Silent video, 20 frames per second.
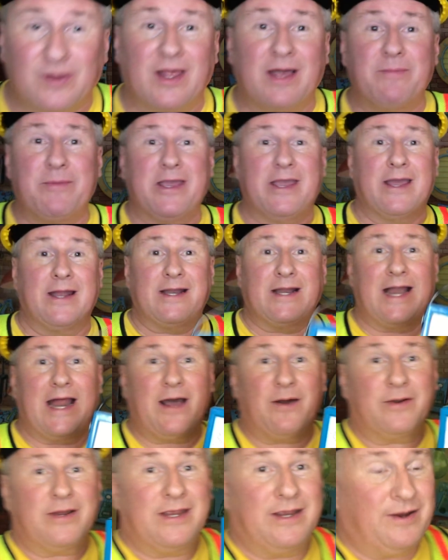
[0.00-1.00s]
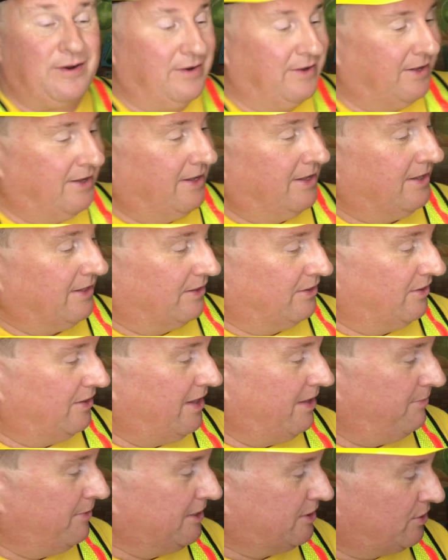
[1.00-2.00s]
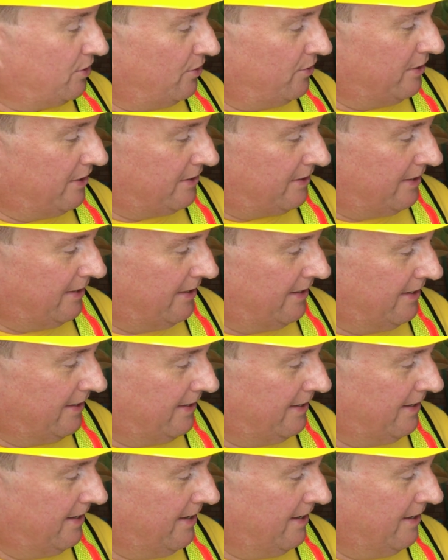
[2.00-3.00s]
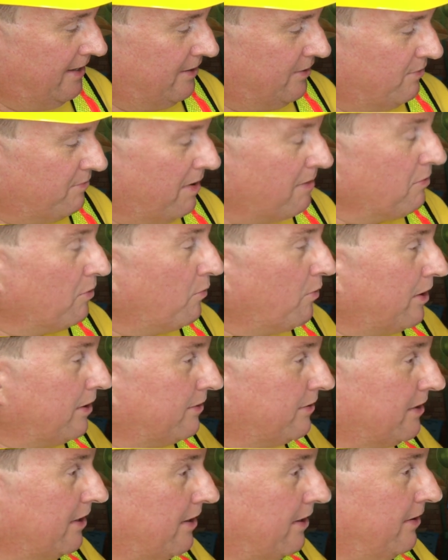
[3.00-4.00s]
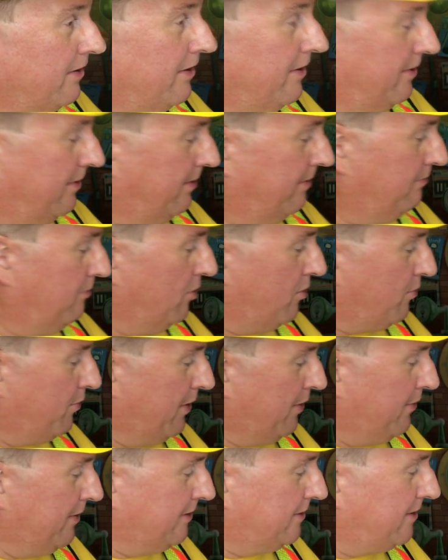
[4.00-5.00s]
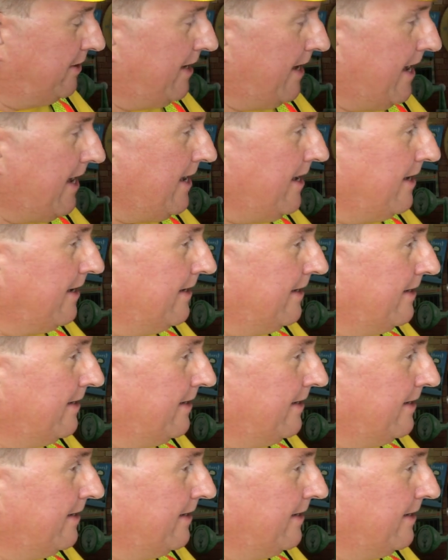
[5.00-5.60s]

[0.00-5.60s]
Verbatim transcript: let me get it out here. Let me turn it. Do you remember what uh, book we were in today?